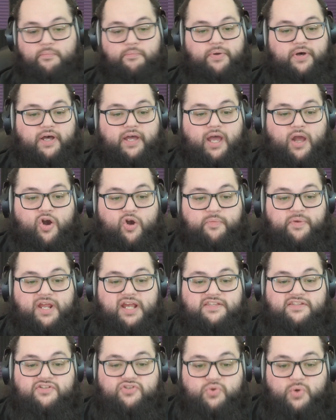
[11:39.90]
But I hope you
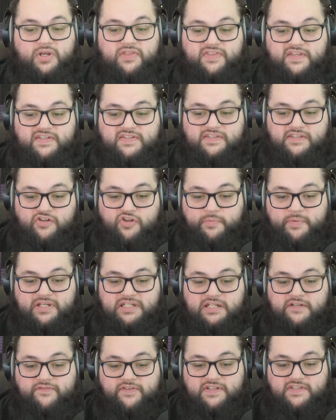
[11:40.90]
guys enjoyed this little bit
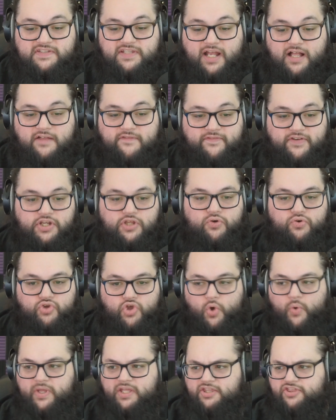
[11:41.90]
different style of video
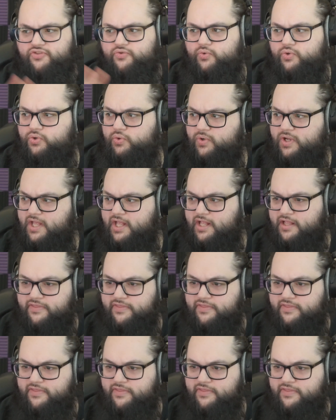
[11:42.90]
going through